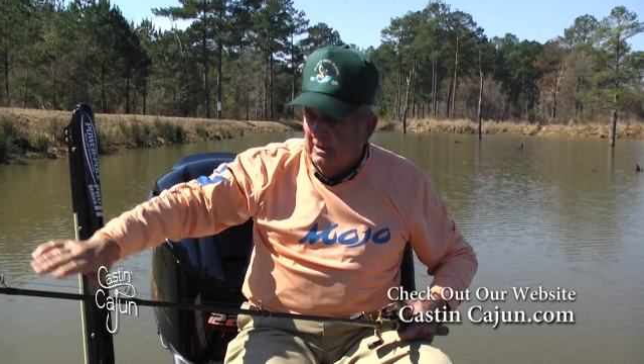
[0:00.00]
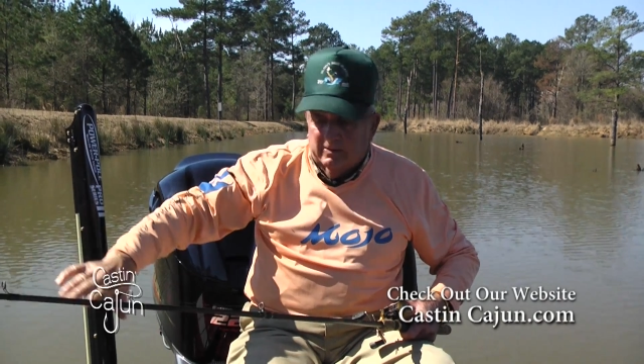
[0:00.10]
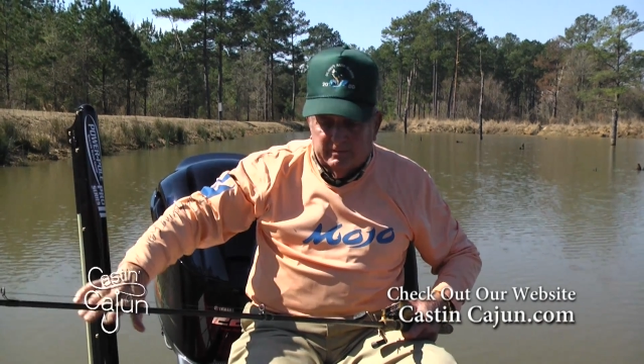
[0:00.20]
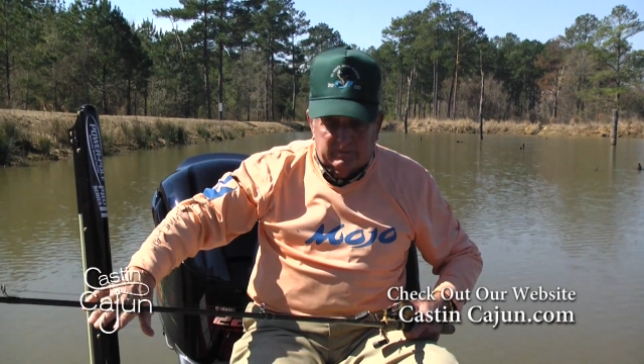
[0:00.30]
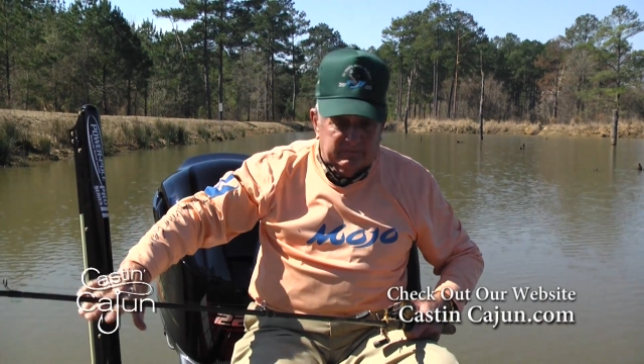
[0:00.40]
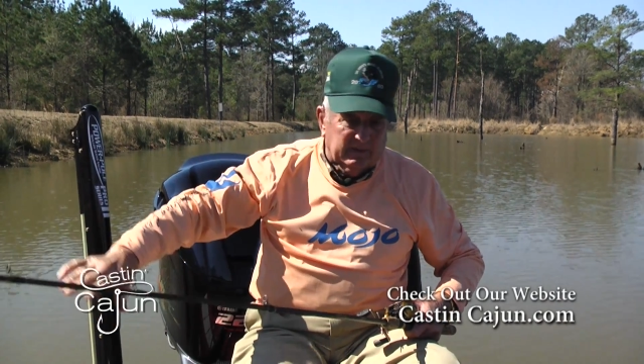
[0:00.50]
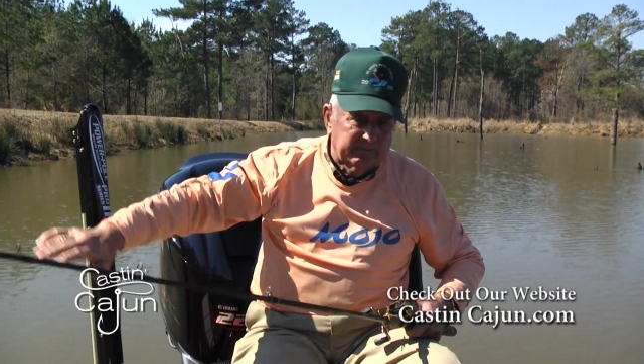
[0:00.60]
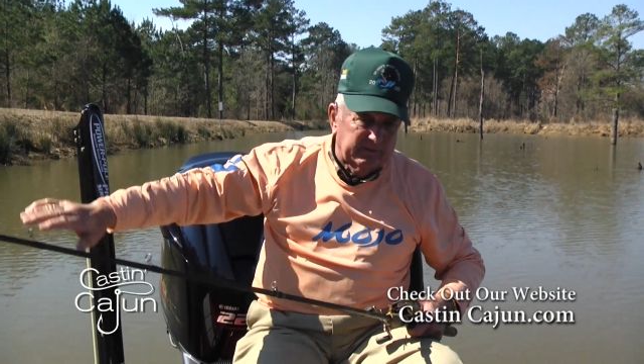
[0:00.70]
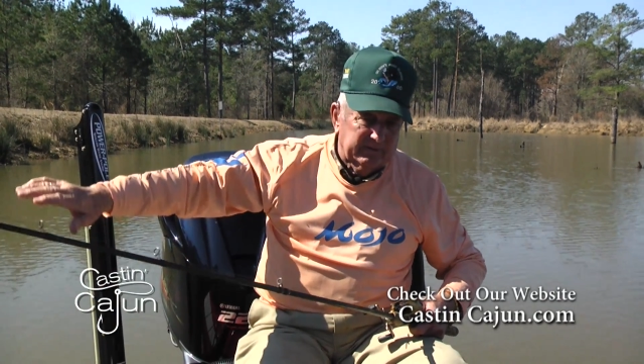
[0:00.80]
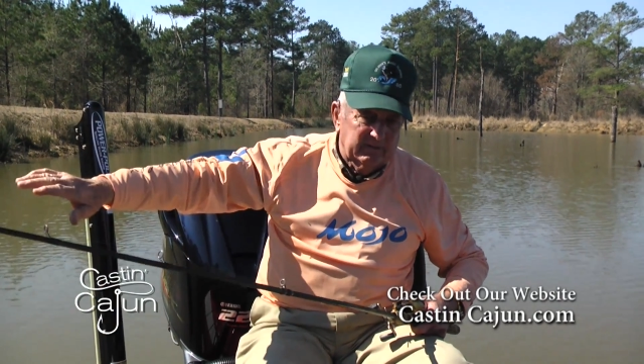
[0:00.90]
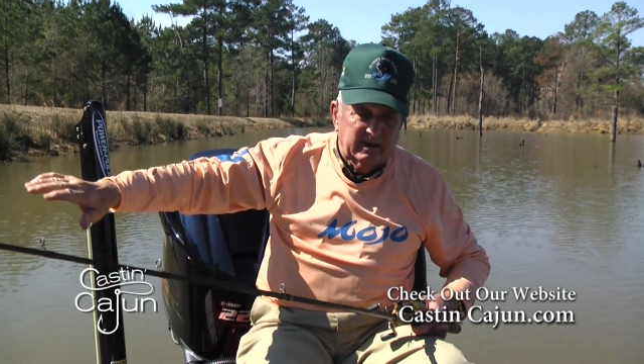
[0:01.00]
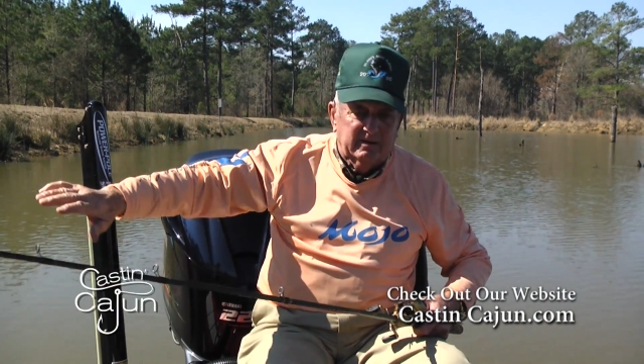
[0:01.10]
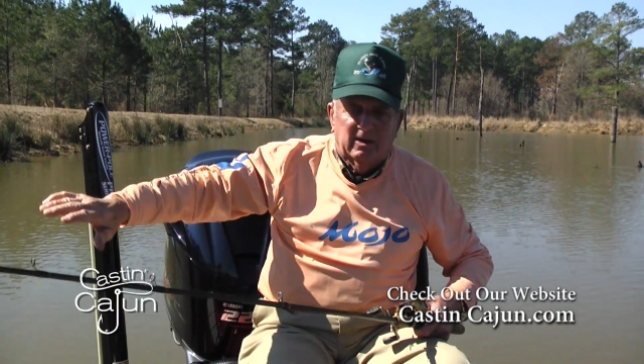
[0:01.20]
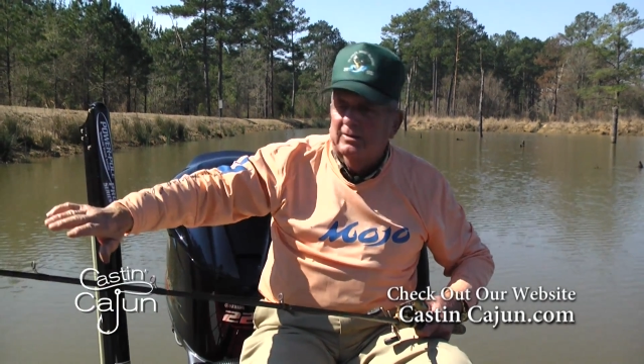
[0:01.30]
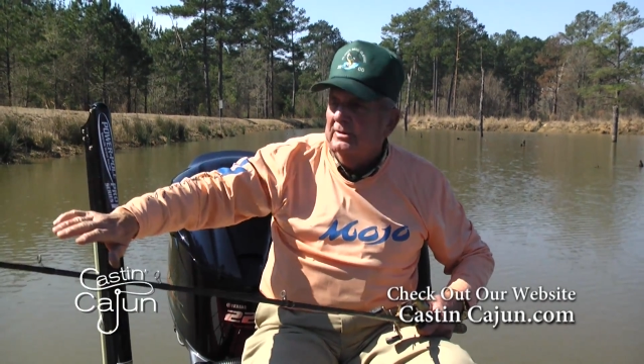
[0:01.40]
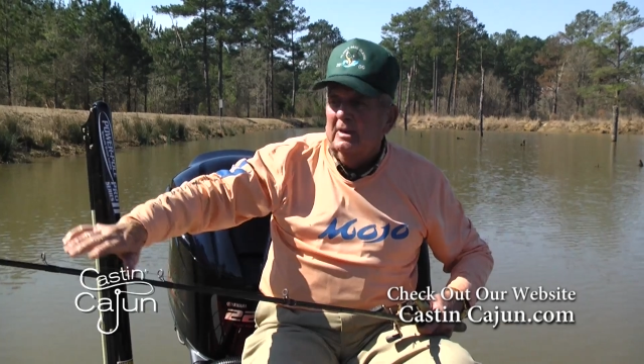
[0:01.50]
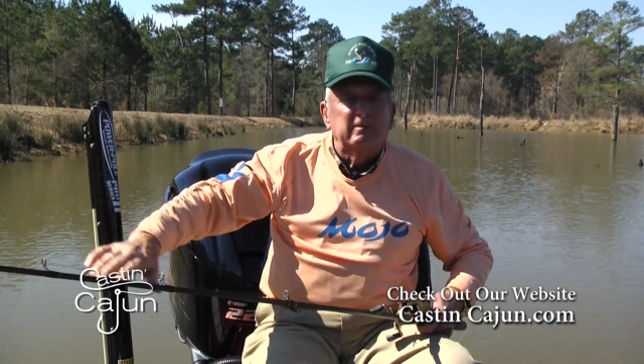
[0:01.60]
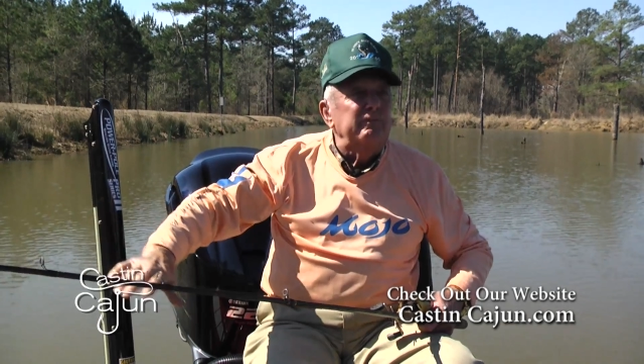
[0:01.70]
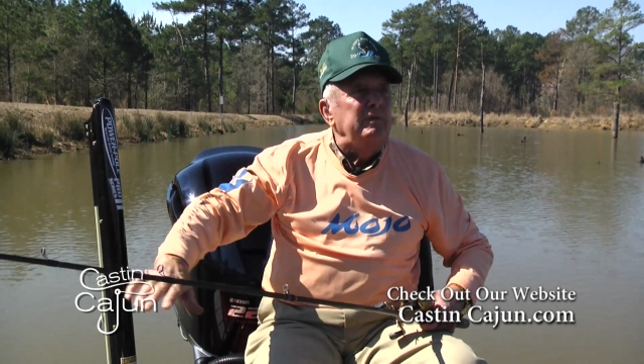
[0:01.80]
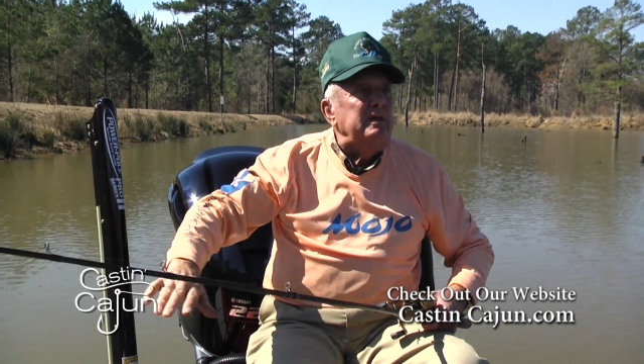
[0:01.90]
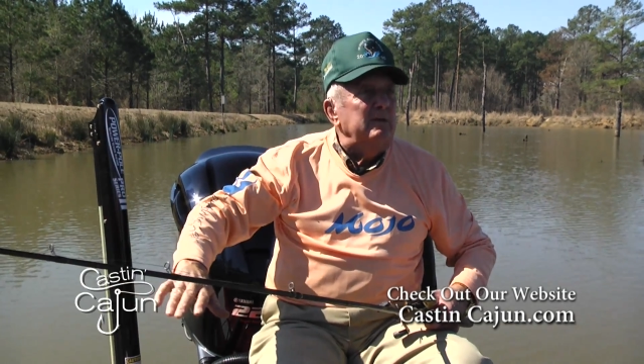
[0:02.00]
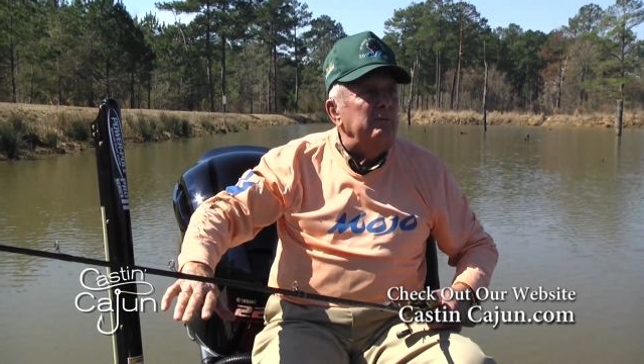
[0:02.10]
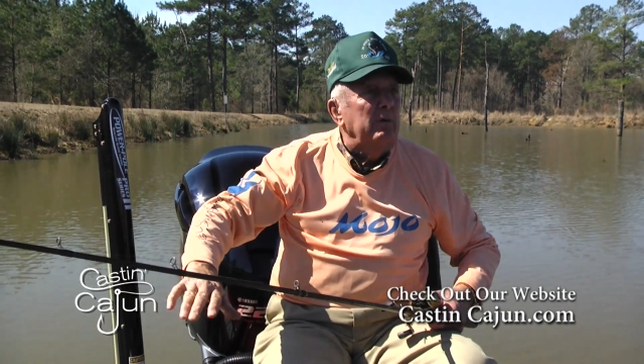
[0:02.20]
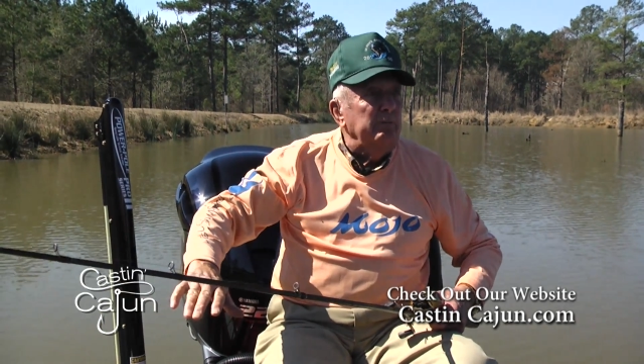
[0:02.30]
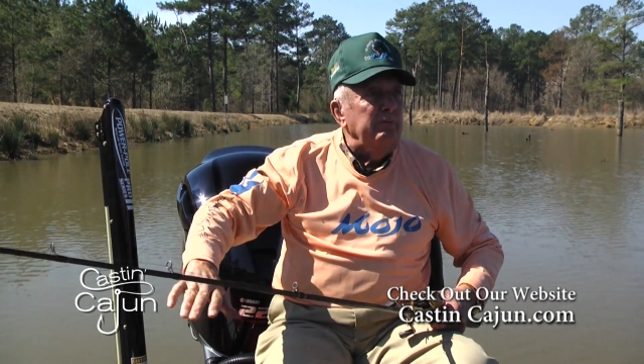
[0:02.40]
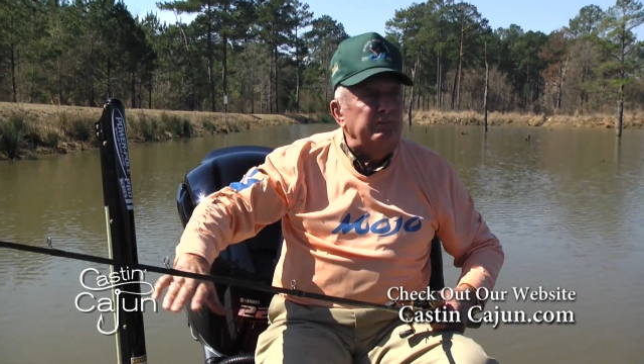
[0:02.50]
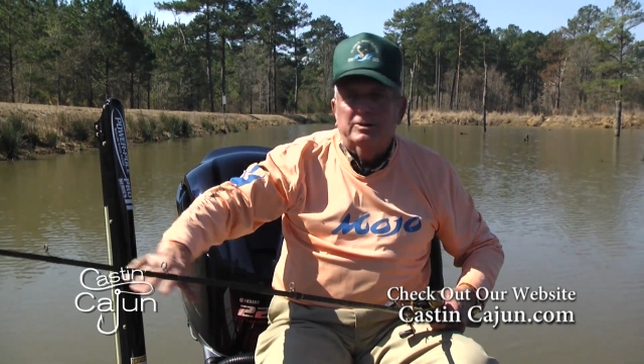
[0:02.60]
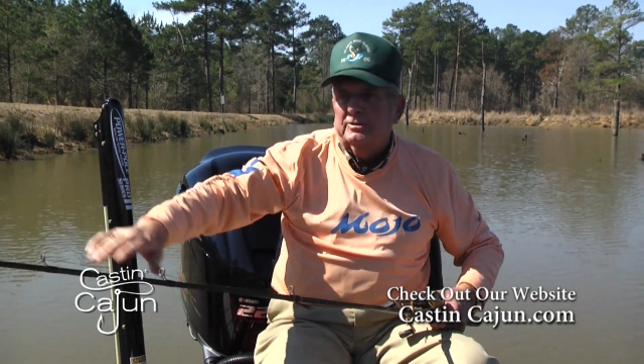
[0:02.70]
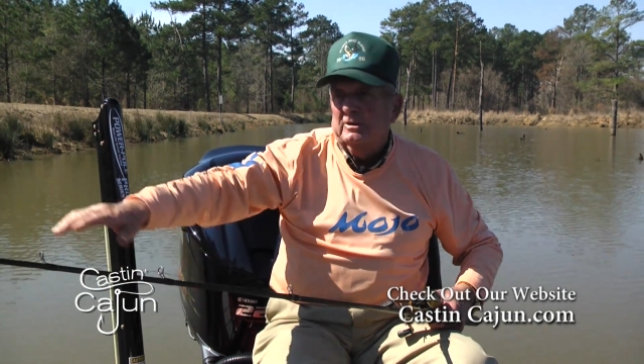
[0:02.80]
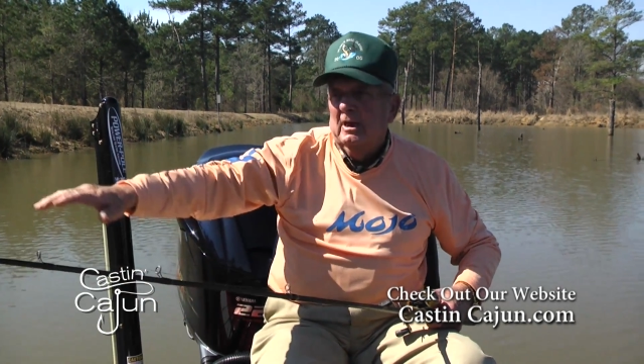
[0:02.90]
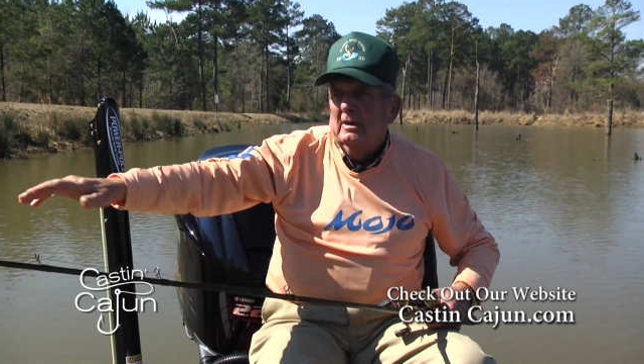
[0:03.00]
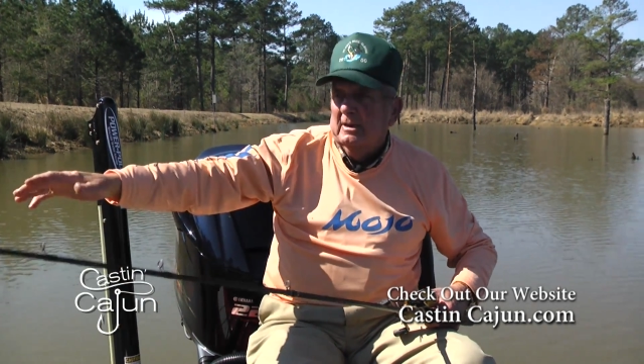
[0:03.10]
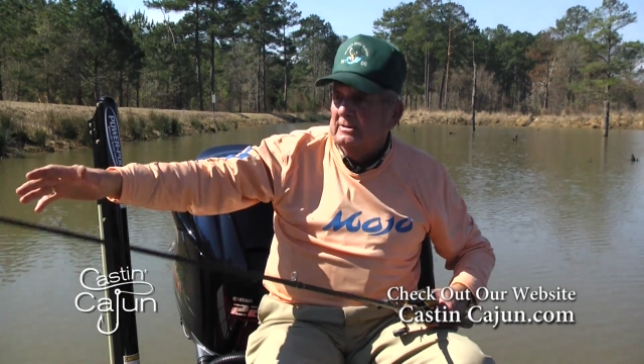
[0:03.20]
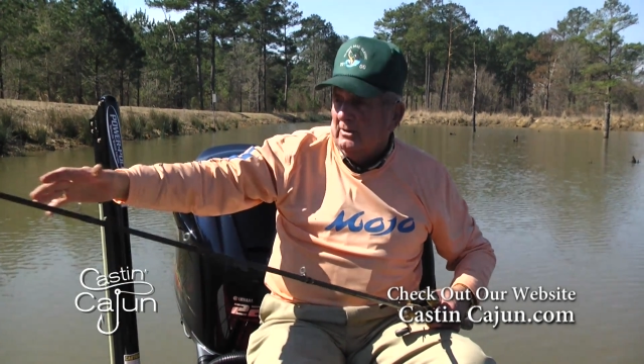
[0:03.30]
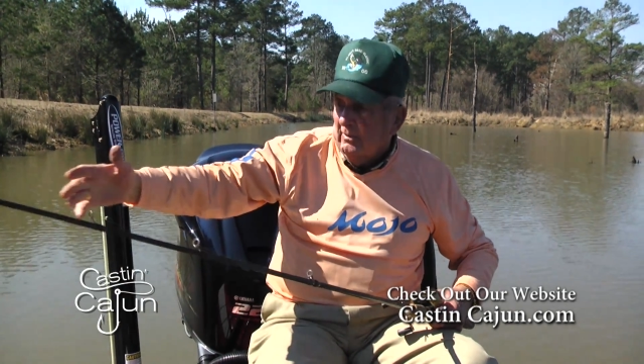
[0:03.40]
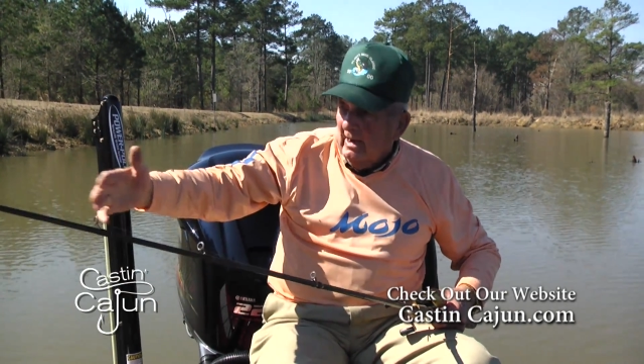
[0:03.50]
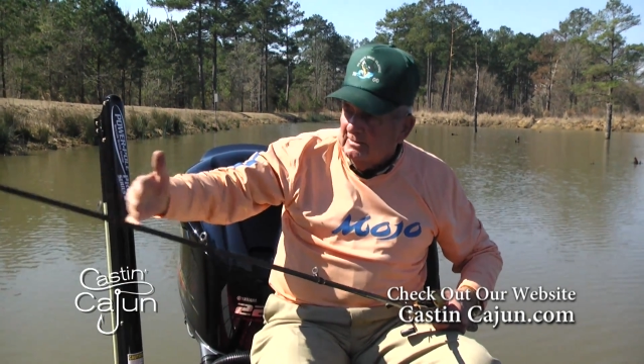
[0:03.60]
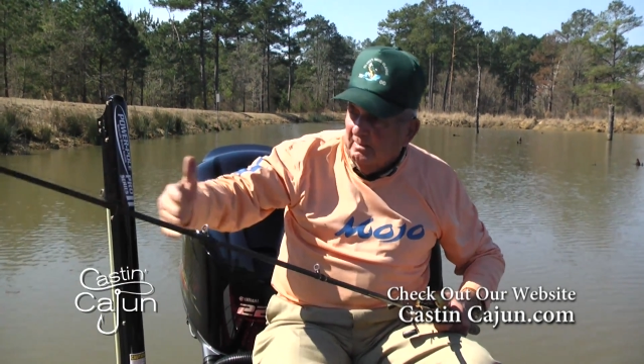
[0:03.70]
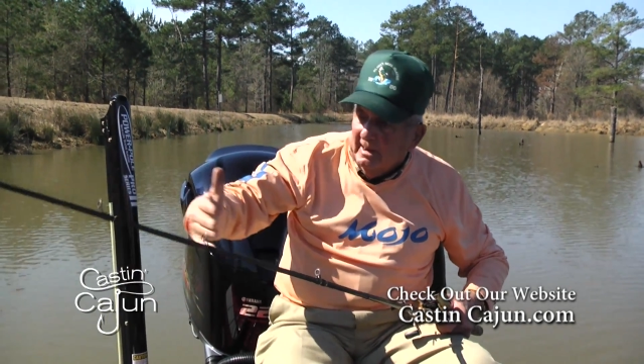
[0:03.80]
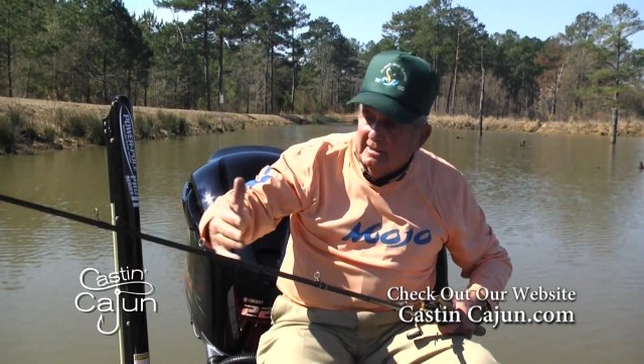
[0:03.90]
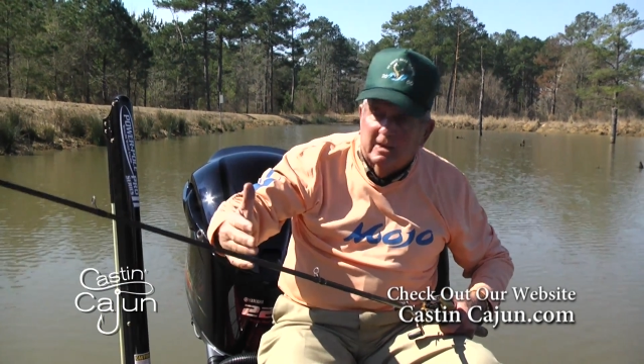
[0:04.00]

down to about eight, nine, ten feet before we're fishing. There's a grass bed